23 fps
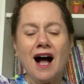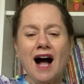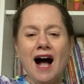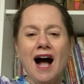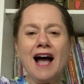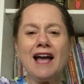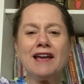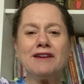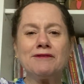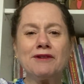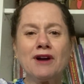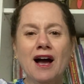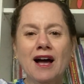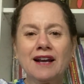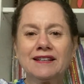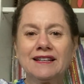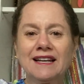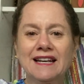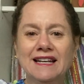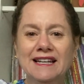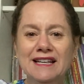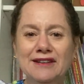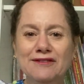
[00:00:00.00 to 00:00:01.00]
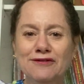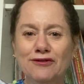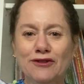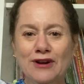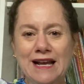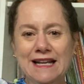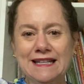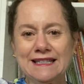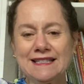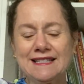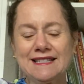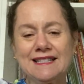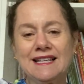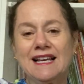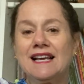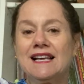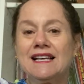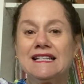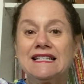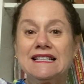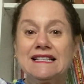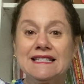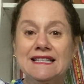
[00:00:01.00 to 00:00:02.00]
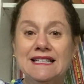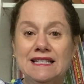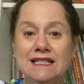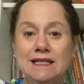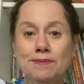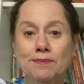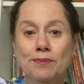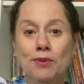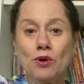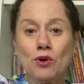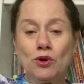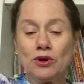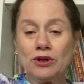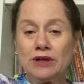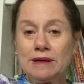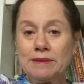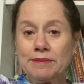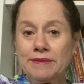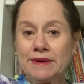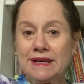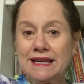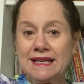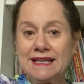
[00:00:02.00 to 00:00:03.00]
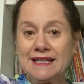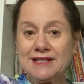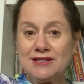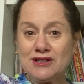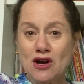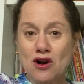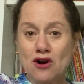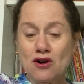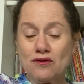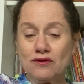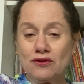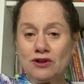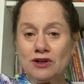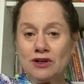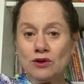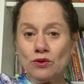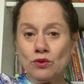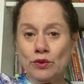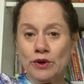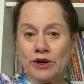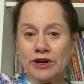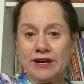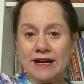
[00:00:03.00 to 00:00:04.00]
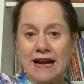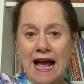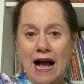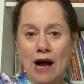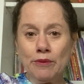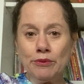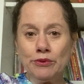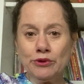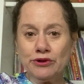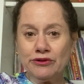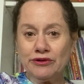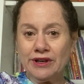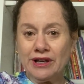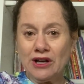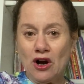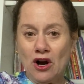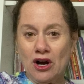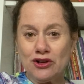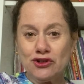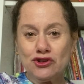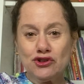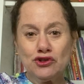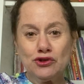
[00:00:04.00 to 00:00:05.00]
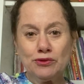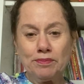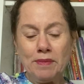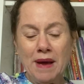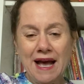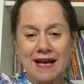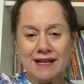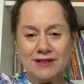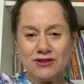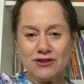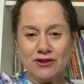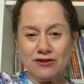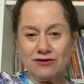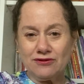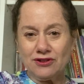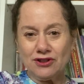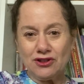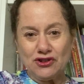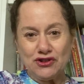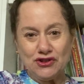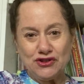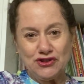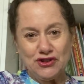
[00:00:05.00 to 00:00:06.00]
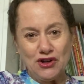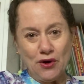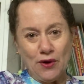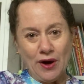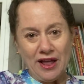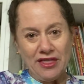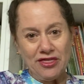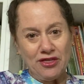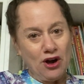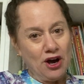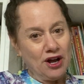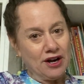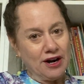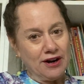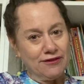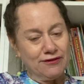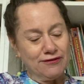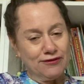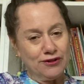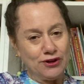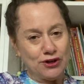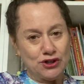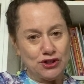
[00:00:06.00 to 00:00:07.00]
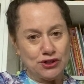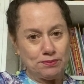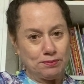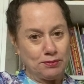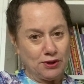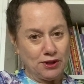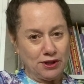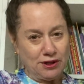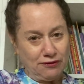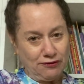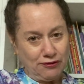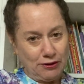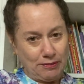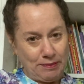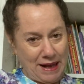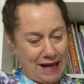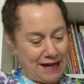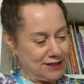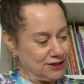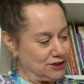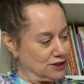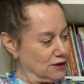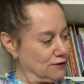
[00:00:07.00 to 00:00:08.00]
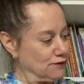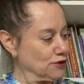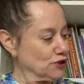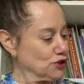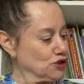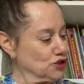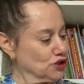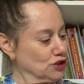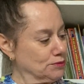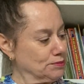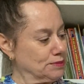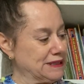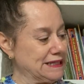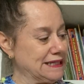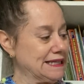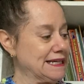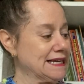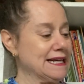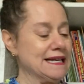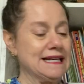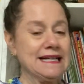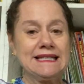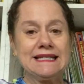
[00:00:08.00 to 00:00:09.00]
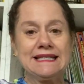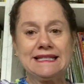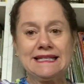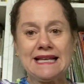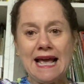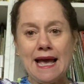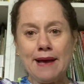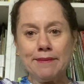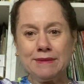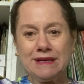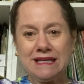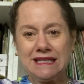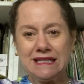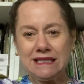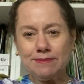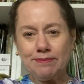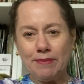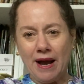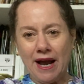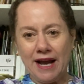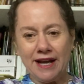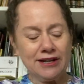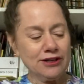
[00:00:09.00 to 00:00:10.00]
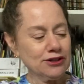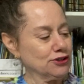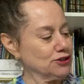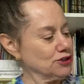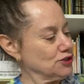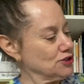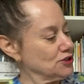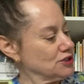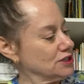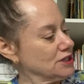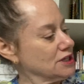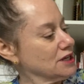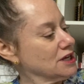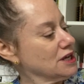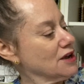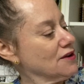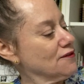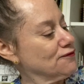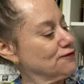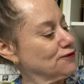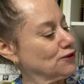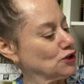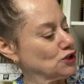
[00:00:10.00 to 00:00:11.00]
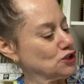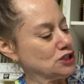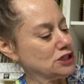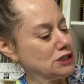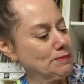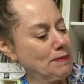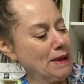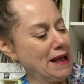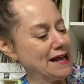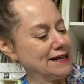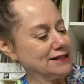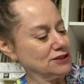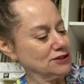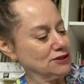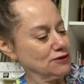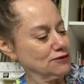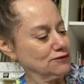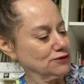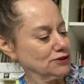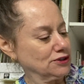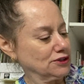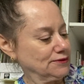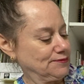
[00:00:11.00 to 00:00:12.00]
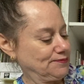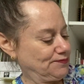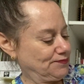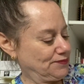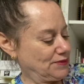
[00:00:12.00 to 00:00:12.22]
Hi, Gangani friends. Since Purim is over, we're now moving on to Passover. So I thought our first book for Passover should be Sammy Spider's First Passover.